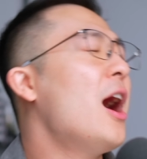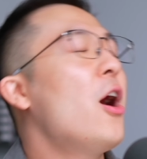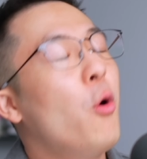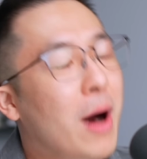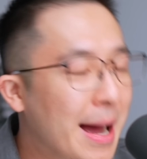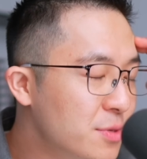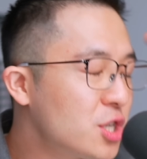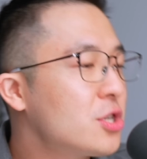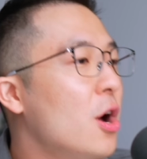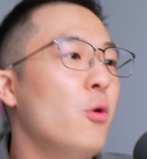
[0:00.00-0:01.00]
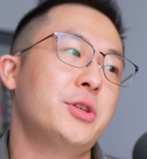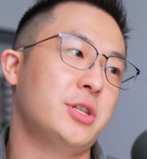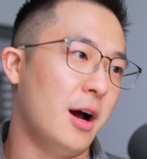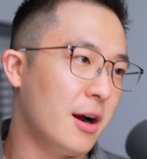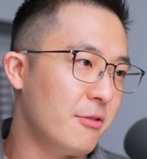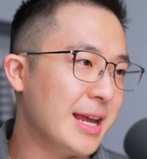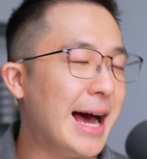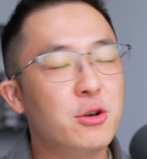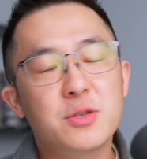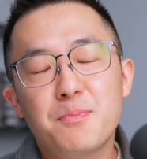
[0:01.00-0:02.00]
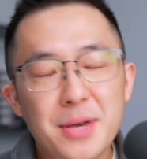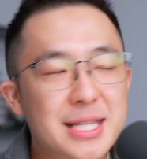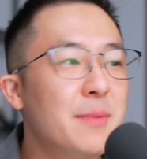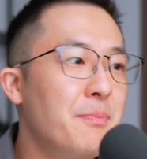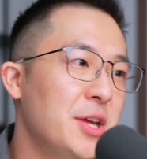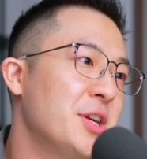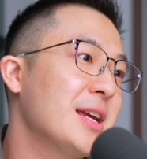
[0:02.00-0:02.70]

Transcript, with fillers: oh, I'm so sorry. I was busy pitching